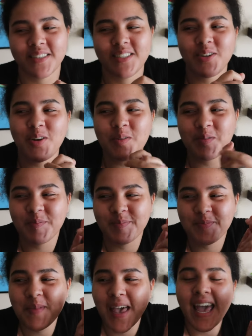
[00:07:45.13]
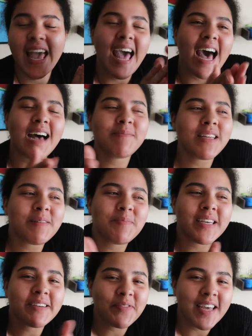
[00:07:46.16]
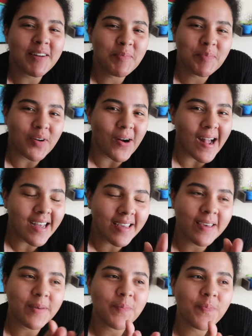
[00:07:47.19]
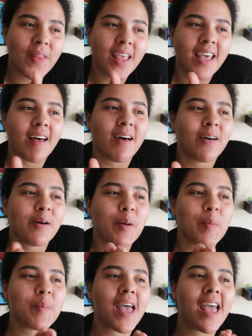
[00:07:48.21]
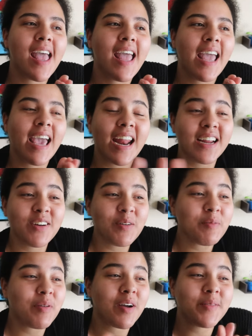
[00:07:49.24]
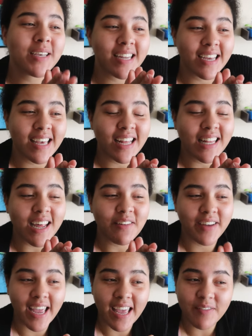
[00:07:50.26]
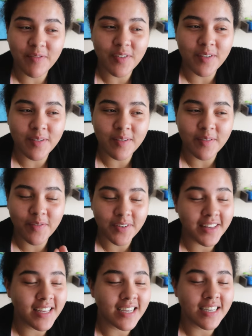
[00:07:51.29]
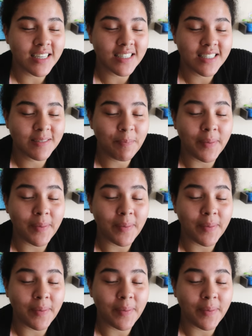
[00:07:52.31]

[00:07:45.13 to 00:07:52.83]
So, I'm not a big fan of Prime, um, and I know I'm probably going to get a lot of hate for for this,